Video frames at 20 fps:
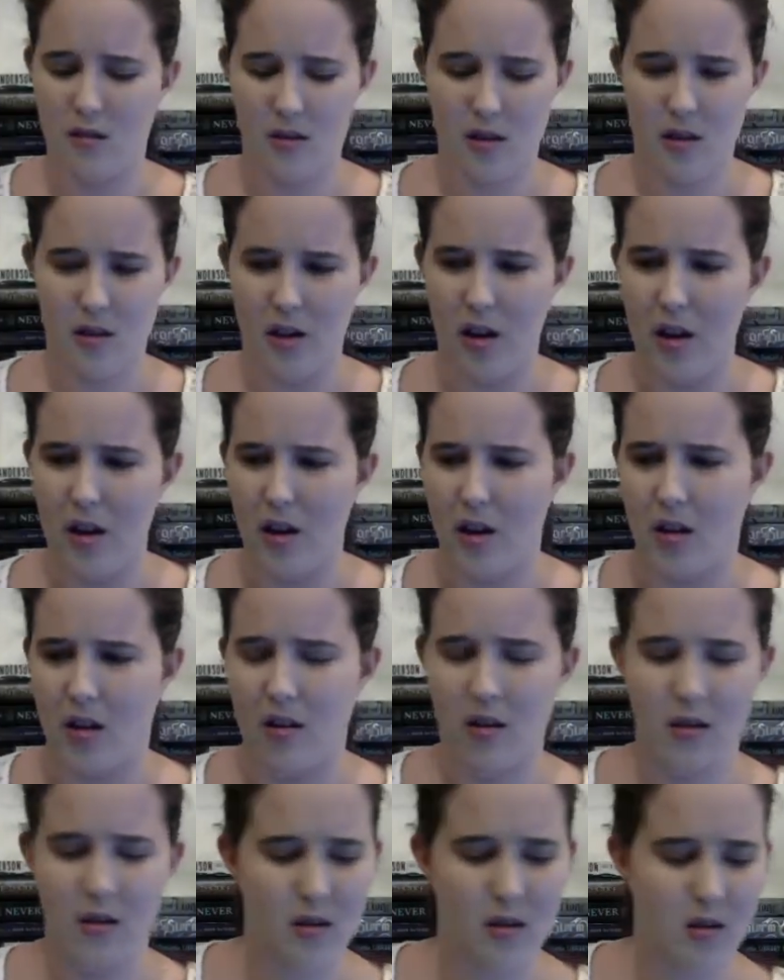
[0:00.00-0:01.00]
God.
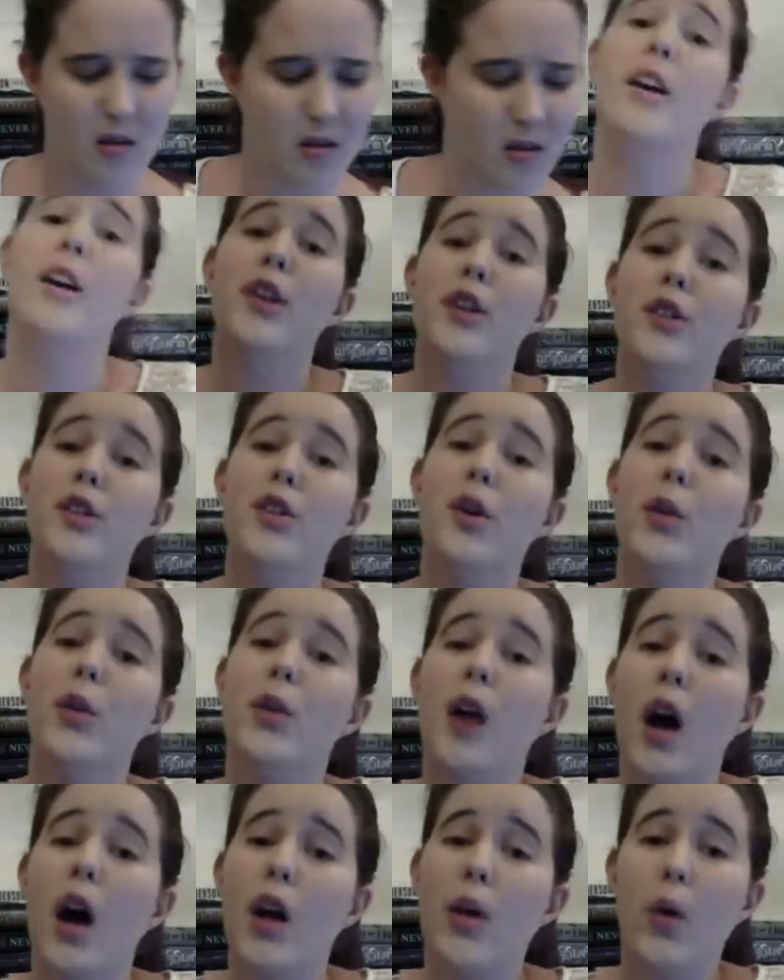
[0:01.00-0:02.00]
So
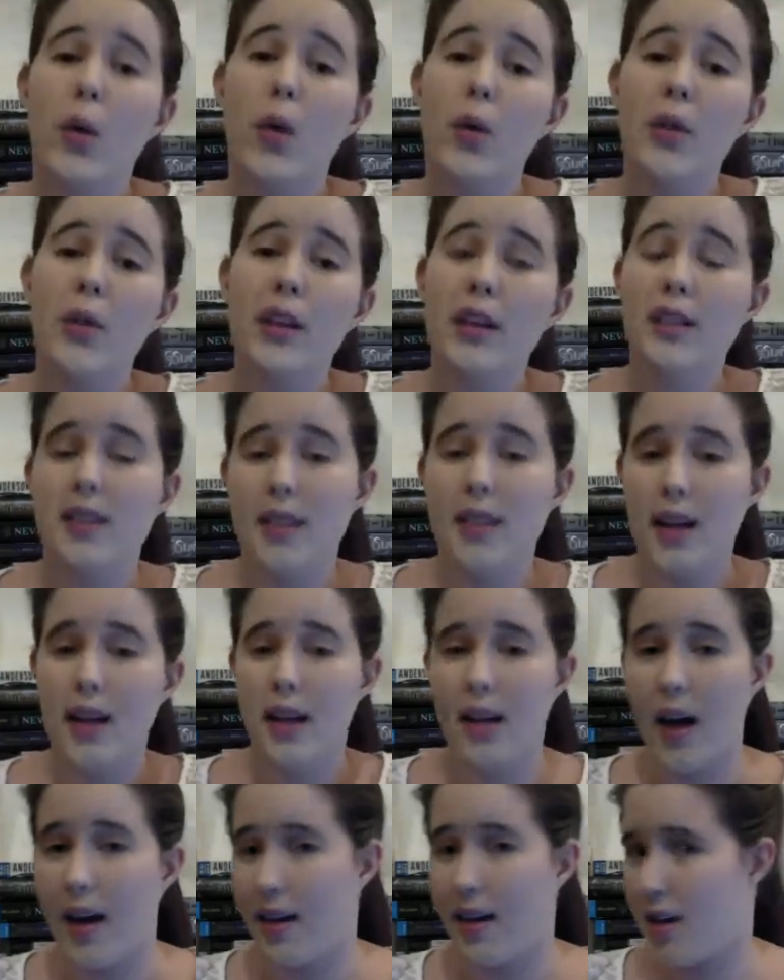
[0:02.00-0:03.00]
not only did
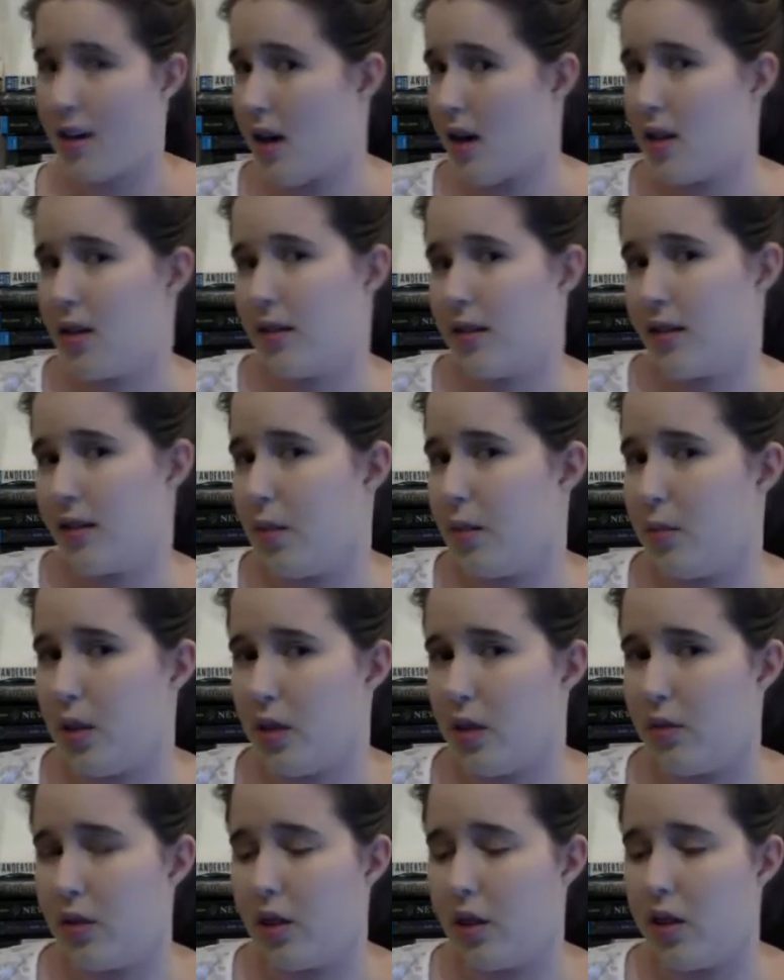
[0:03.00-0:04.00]
I get some
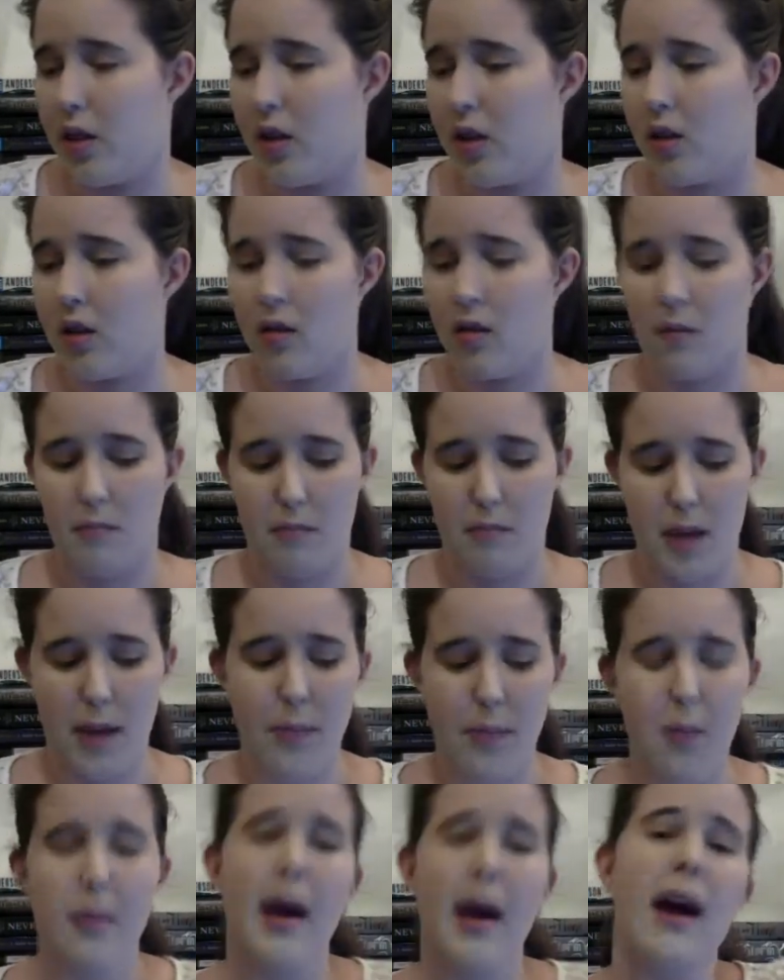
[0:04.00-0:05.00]
lovely
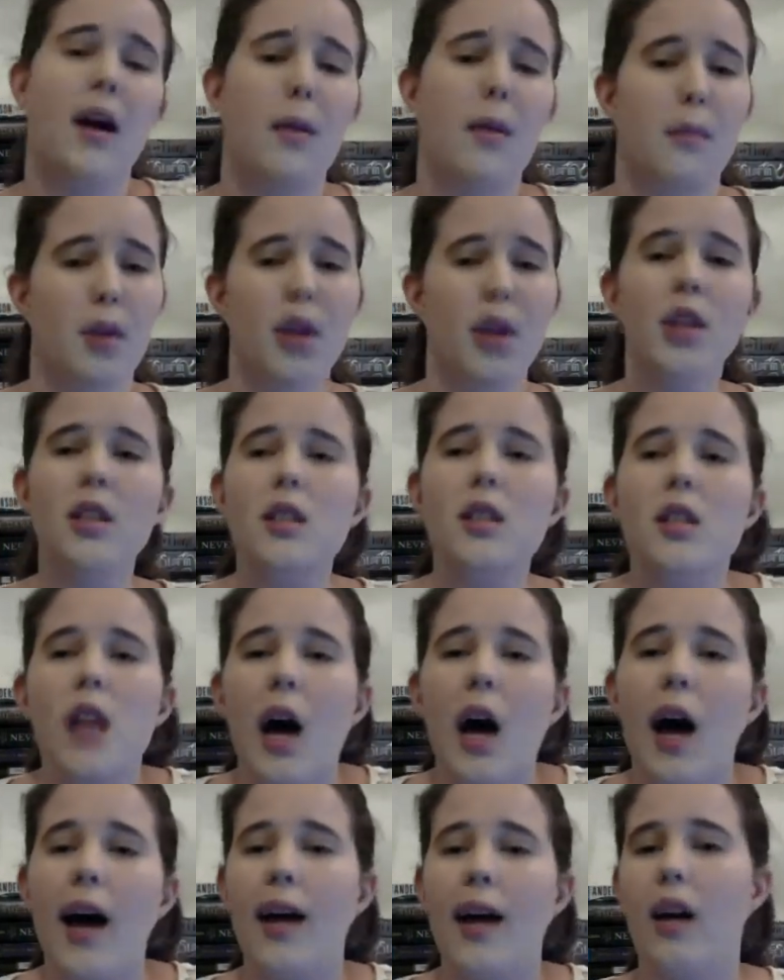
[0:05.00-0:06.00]
paperback books,
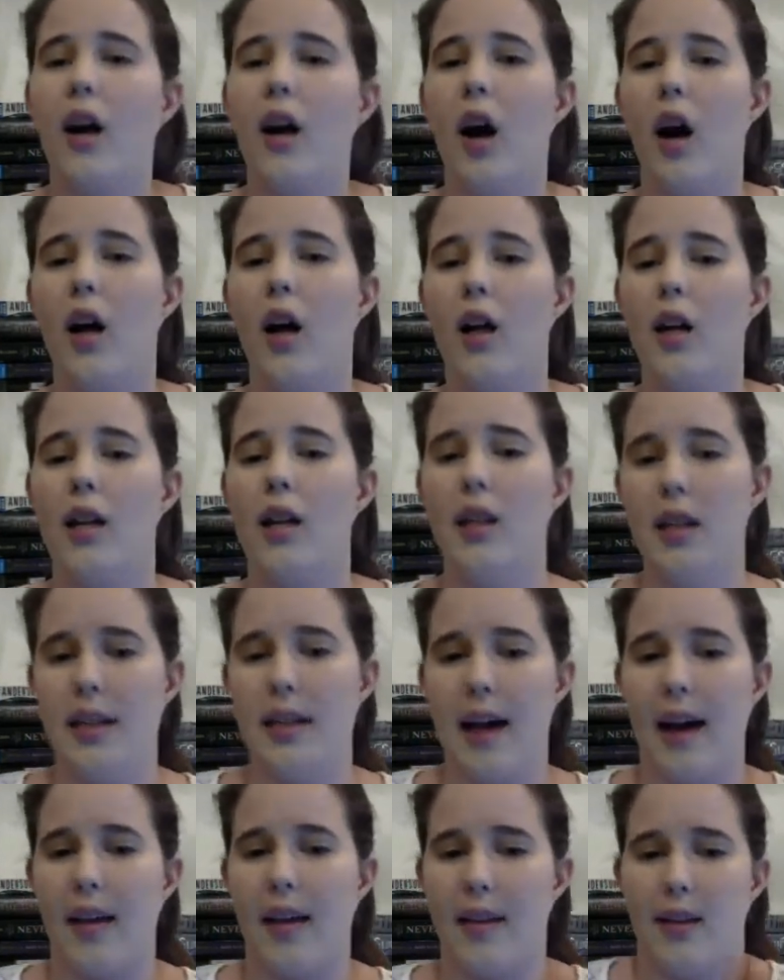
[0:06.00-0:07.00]
I got an
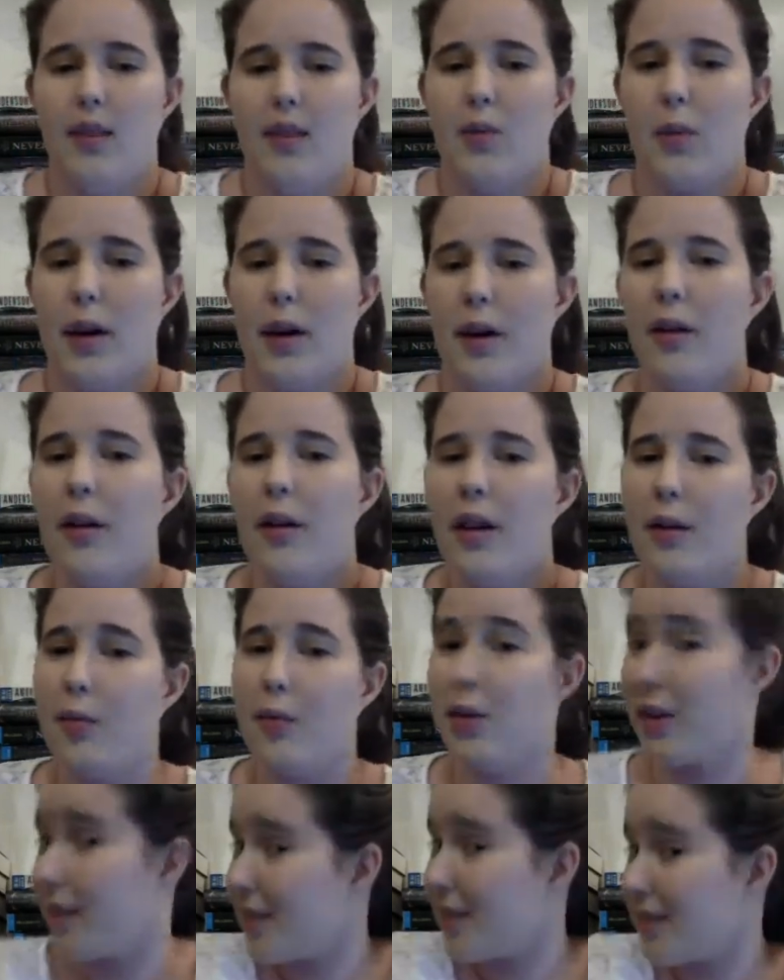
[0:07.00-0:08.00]
e-galley as well. I'm
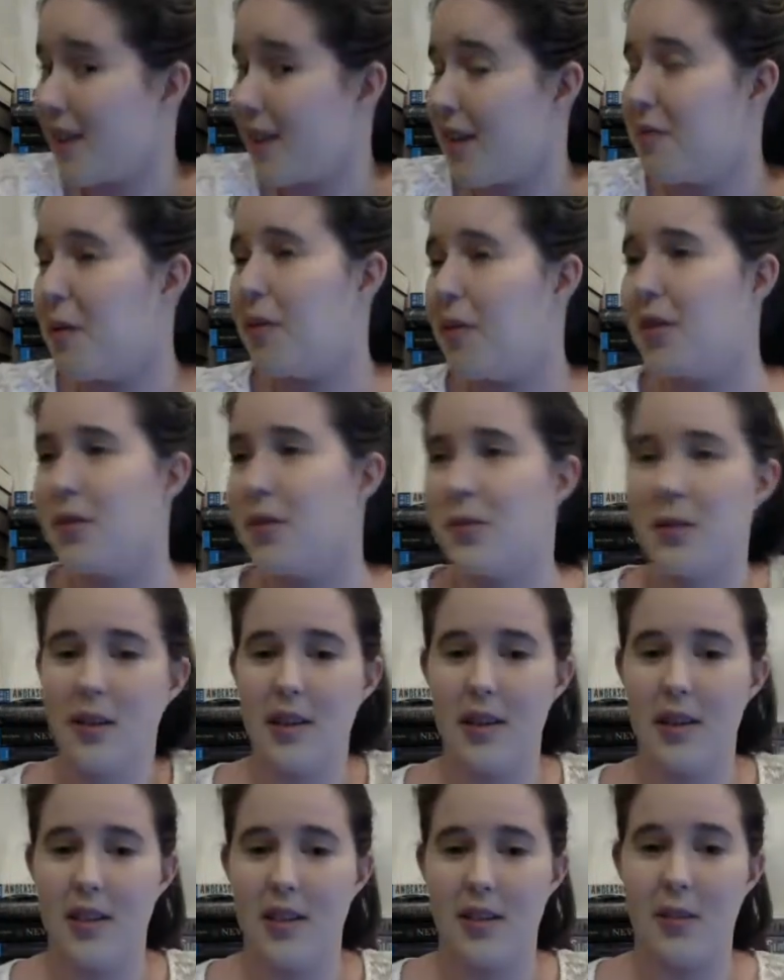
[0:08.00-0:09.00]
really excited about this one.
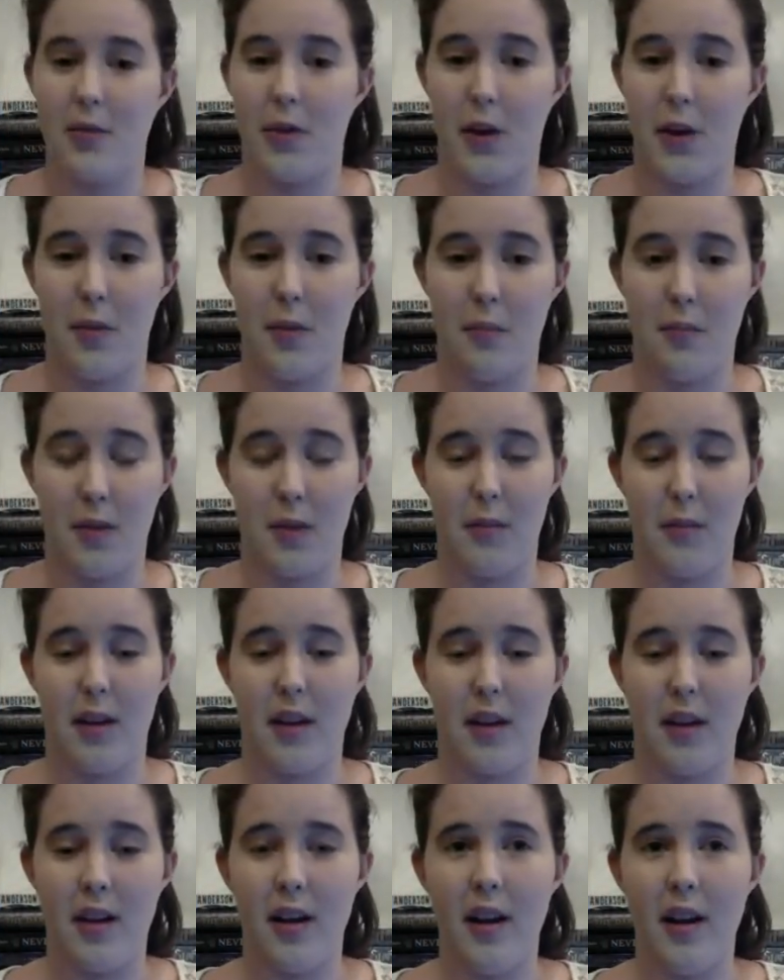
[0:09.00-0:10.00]
It's from
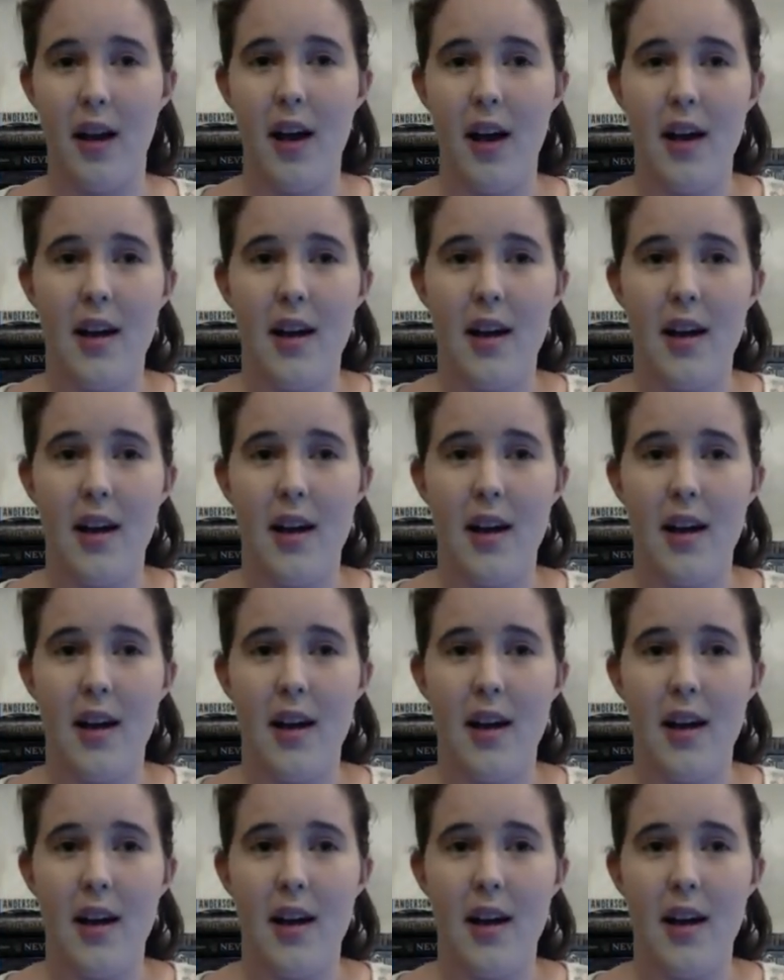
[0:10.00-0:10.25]
Macmillan.